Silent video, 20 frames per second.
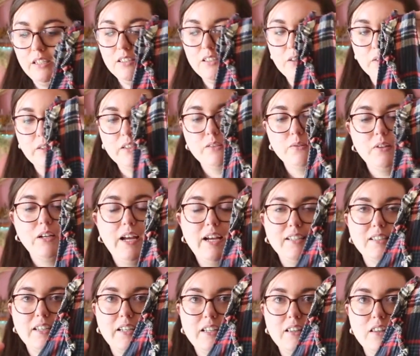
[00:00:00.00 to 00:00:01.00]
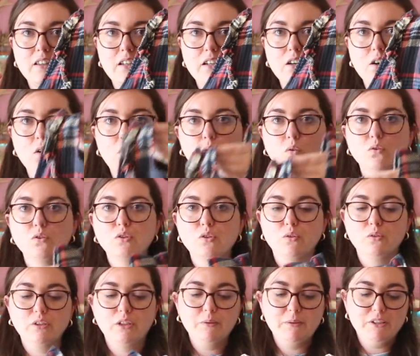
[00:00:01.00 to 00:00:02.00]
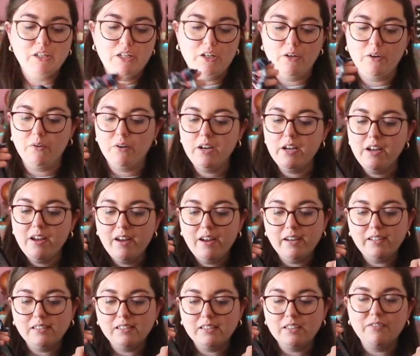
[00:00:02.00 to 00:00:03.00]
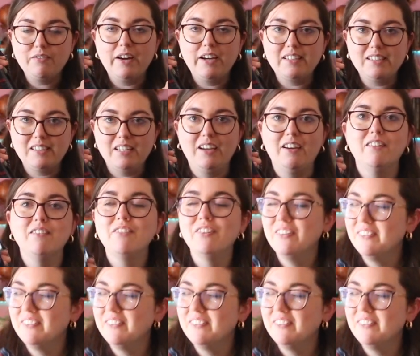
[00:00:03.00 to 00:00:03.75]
So this one has like the cold shoulder, which I know is a divisive